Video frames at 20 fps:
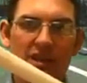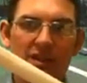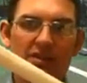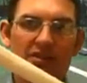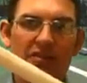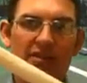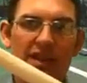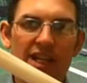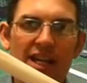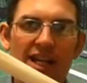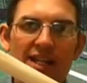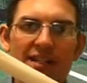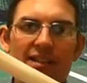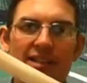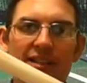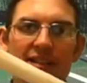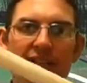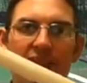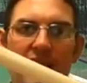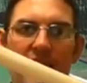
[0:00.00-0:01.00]
So the
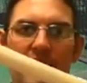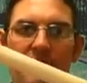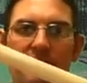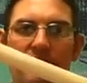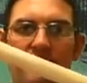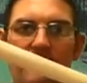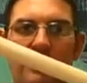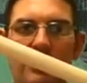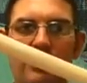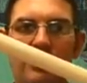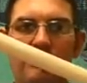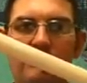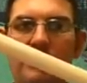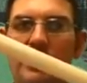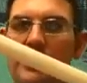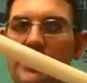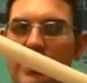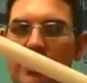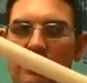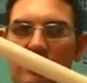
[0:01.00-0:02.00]
idea came from a
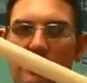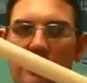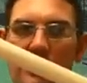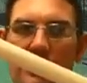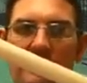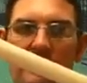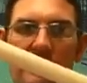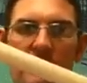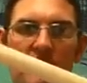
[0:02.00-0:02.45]
counterweight.